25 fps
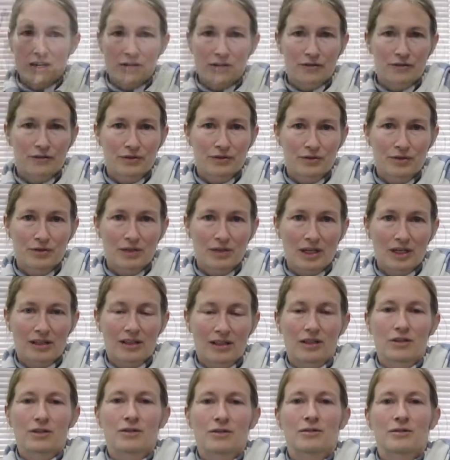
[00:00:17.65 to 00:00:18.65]
our food
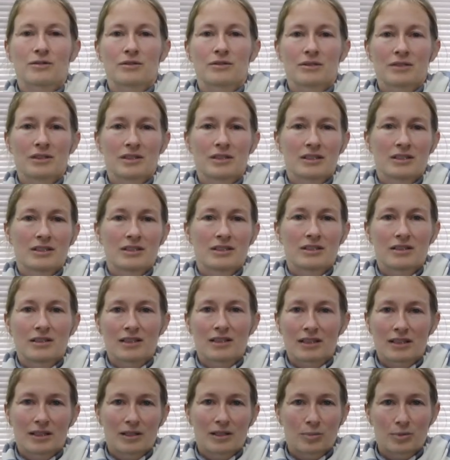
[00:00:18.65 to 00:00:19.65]
and the whole
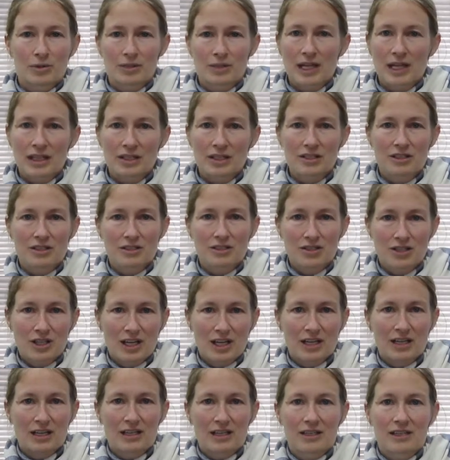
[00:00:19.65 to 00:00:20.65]
production
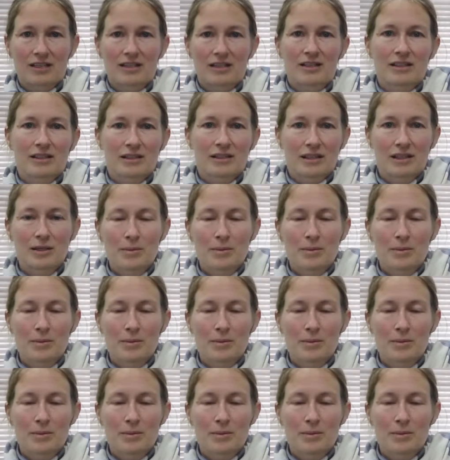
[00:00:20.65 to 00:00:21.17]
chain